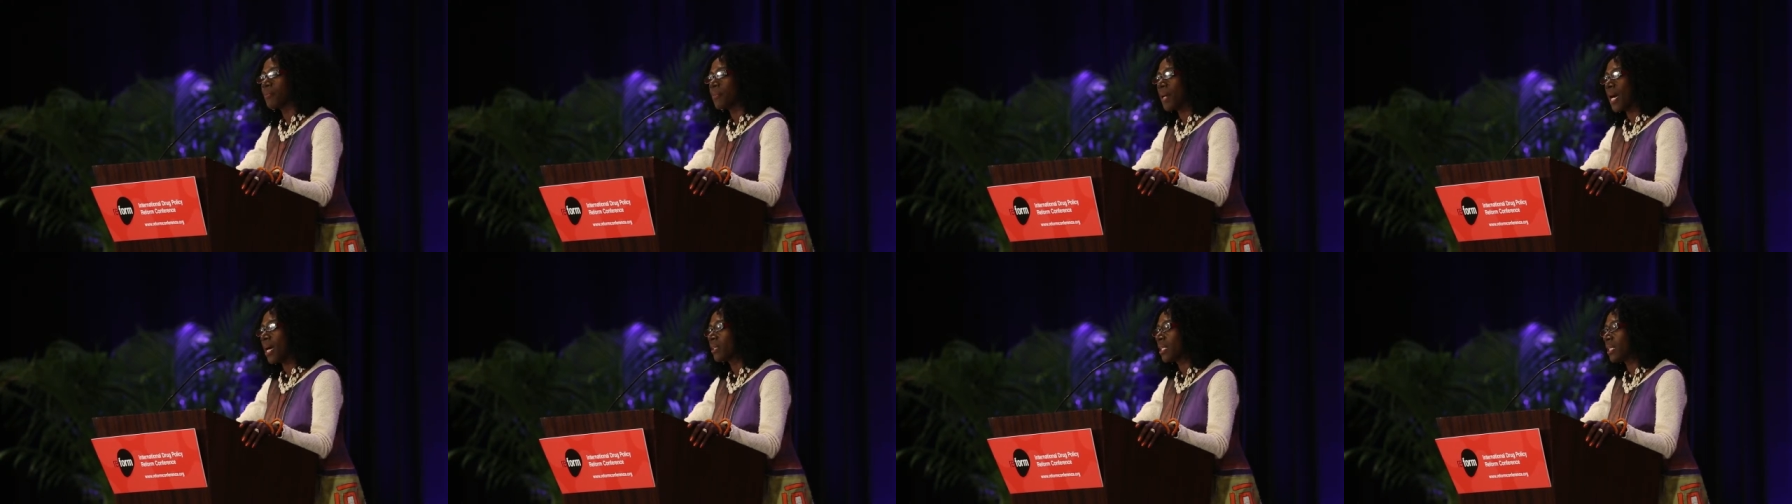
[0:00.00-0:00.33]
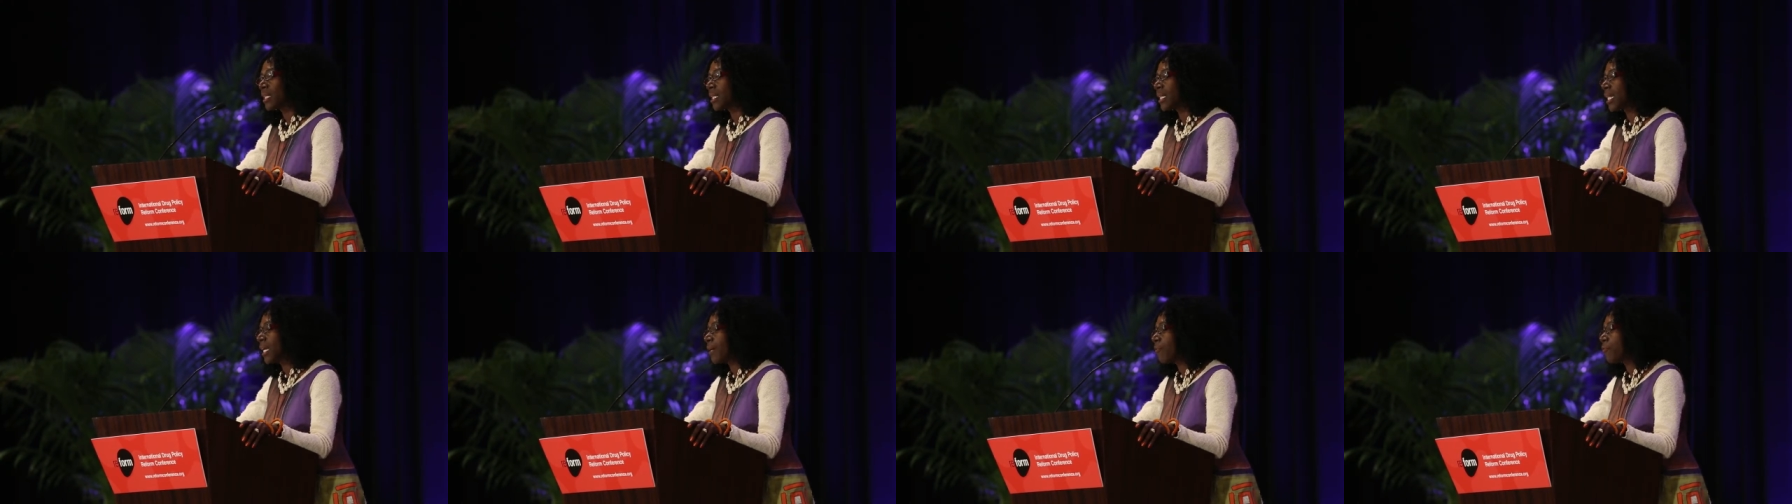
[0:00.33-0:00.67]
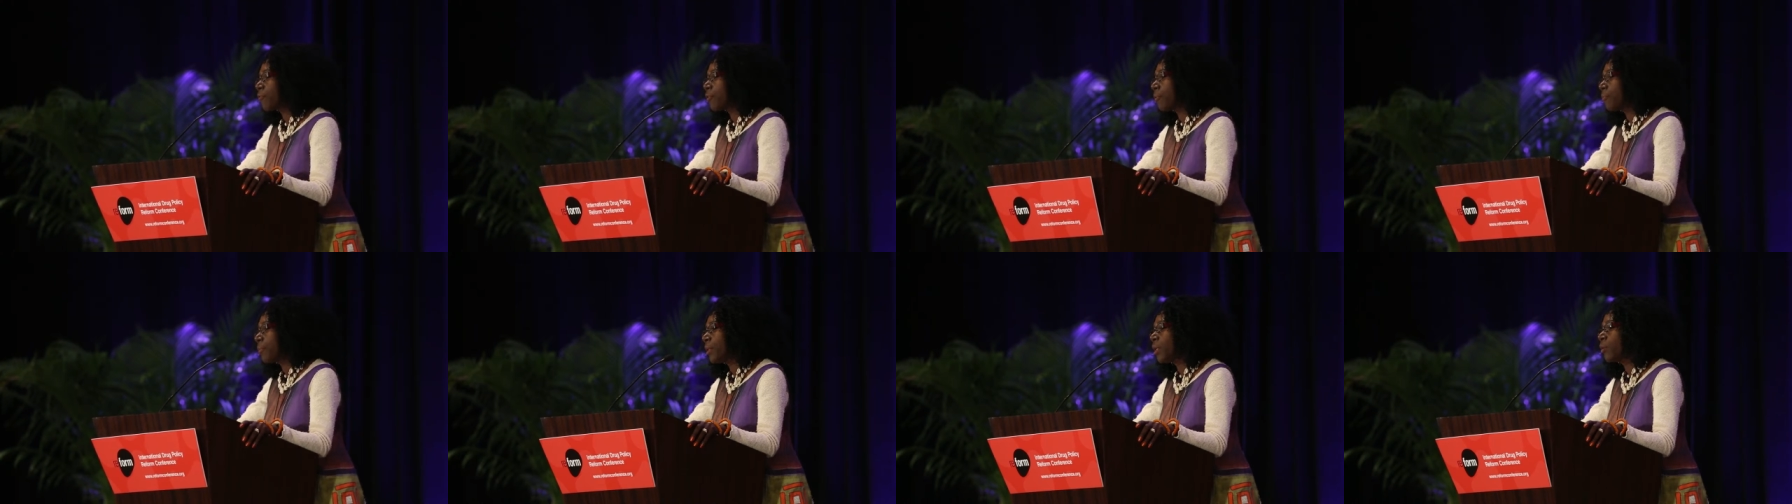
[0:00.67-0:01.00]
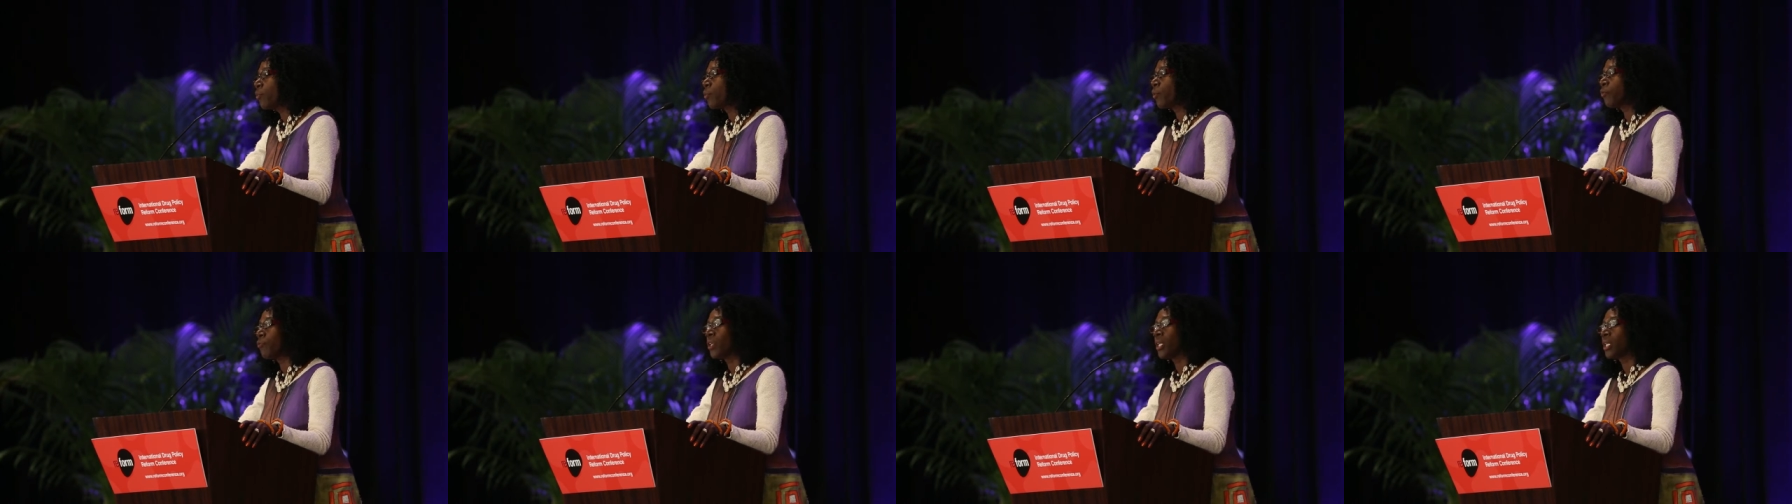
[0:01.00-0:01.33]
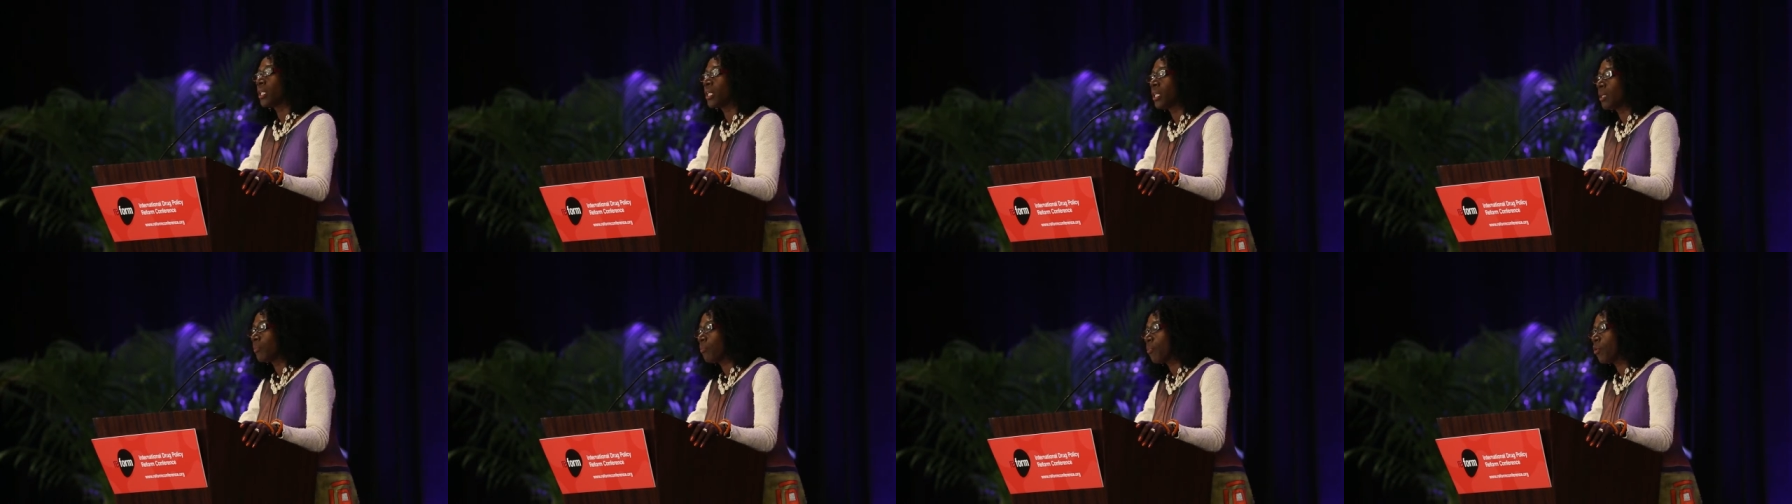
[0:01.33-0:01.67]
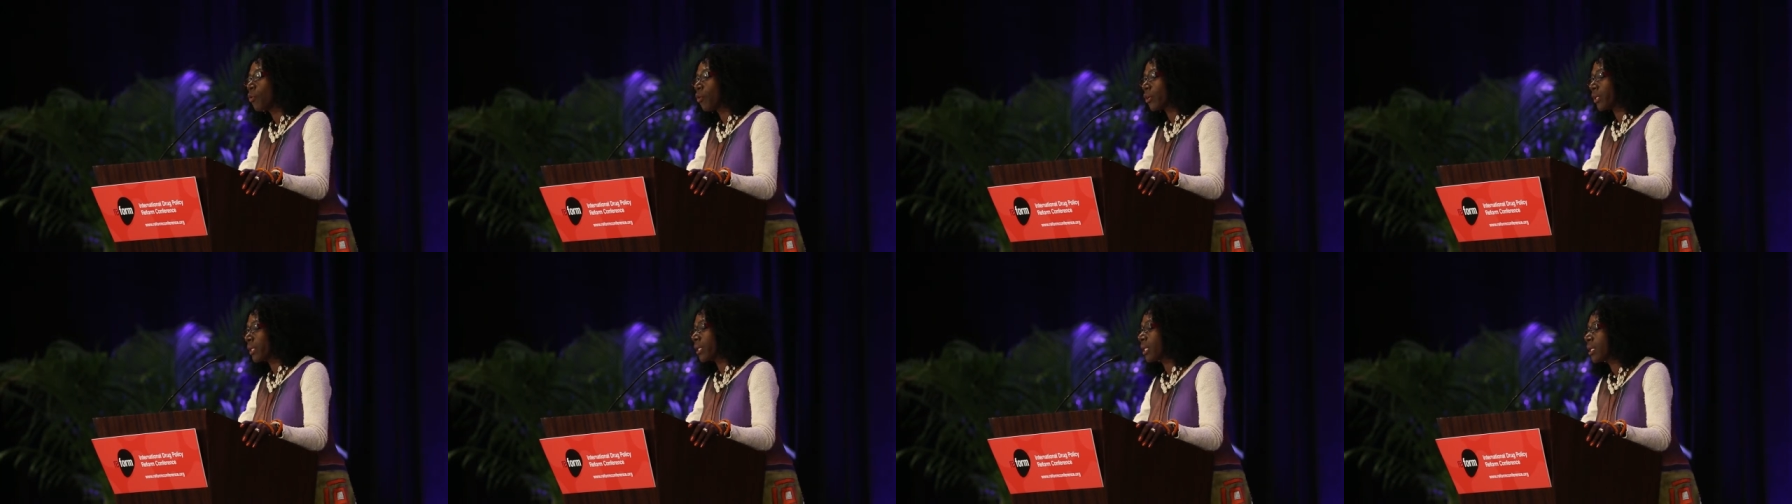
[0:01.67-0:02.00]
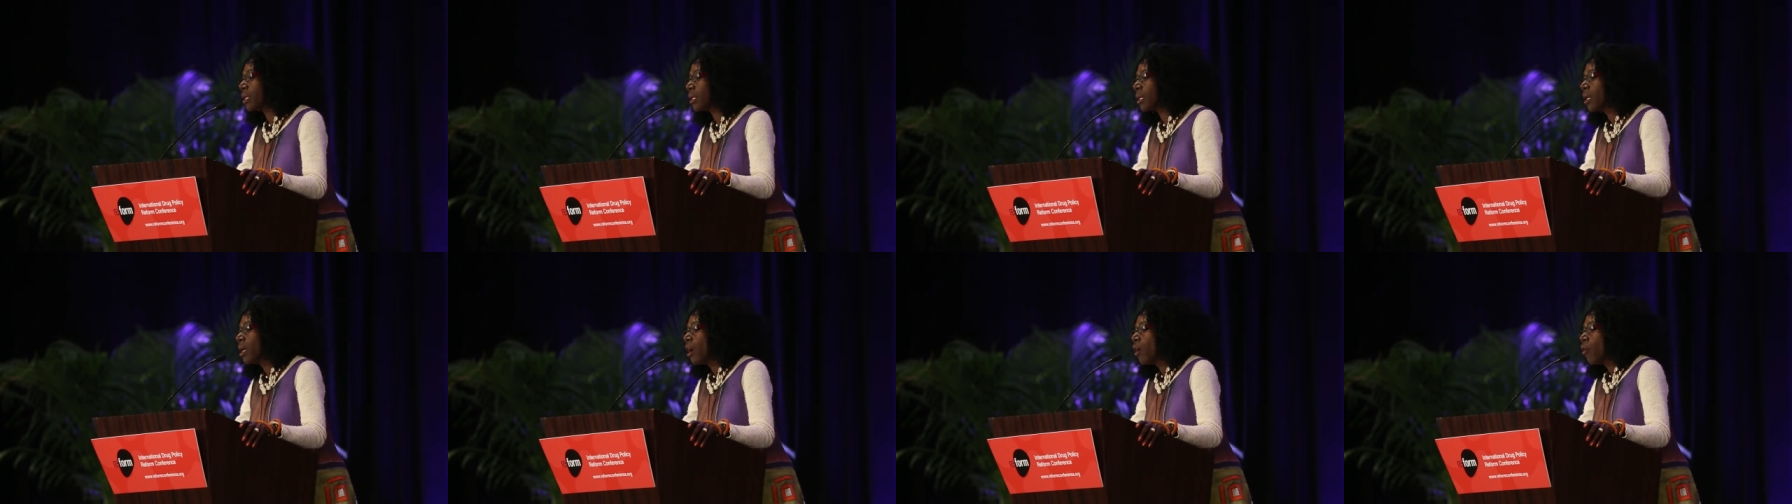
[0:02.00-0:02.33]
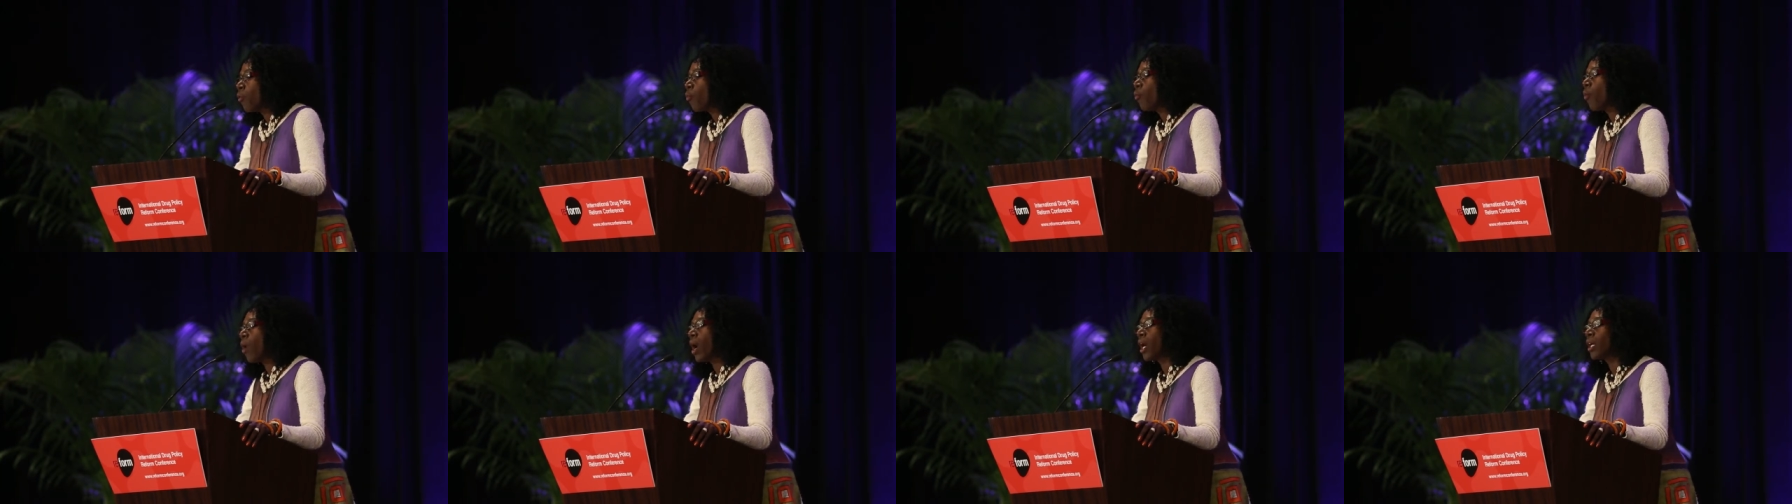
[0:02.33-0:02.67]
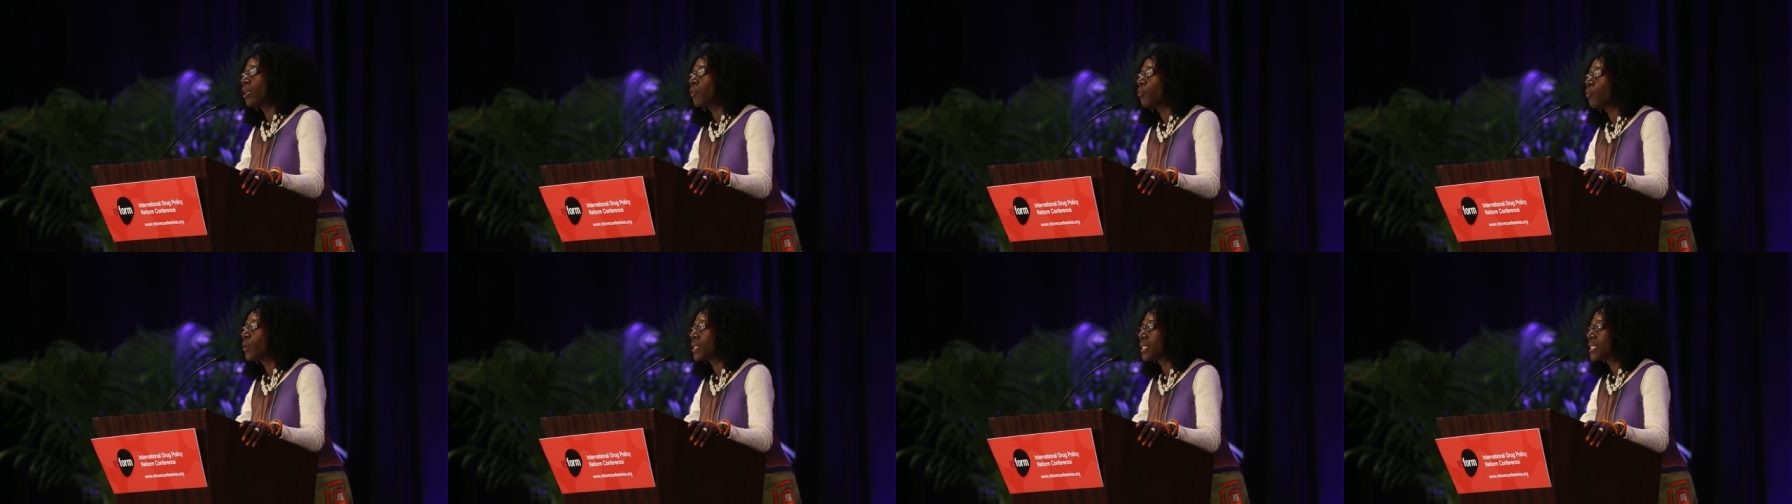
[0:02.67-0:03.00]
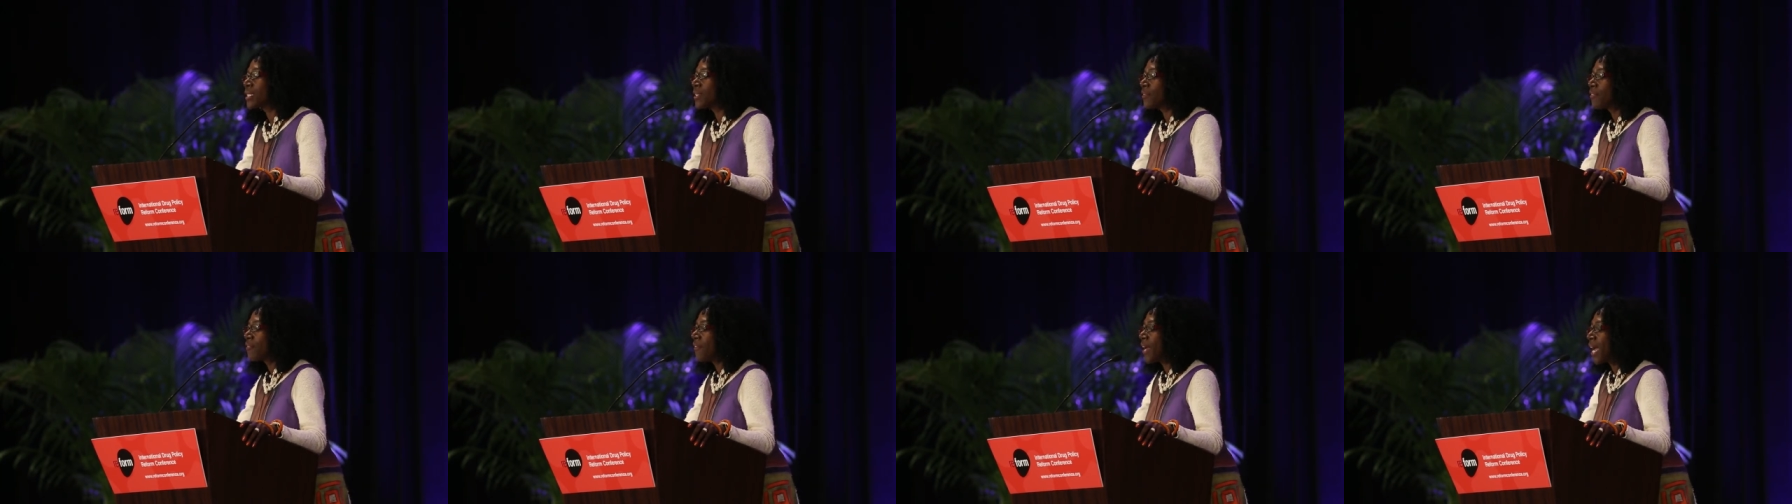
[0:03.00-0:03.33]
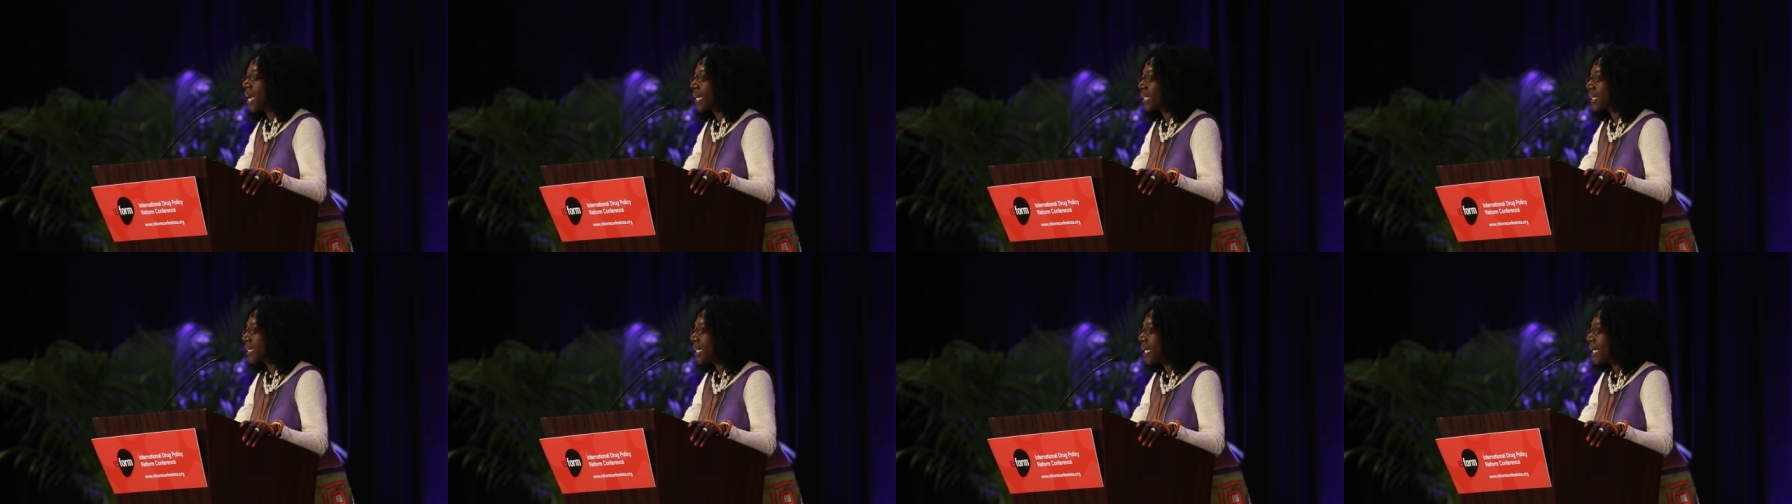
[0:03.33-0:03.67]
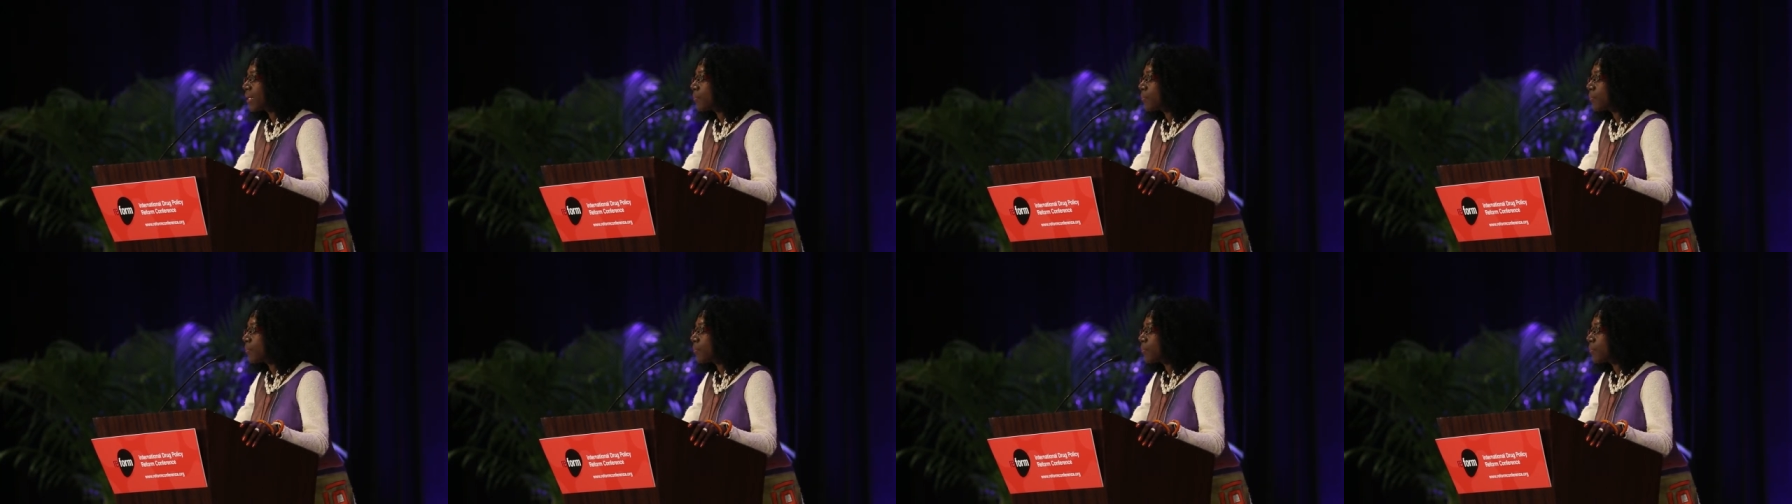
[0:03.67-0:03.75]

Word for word: about it that for me were really important. One was the fact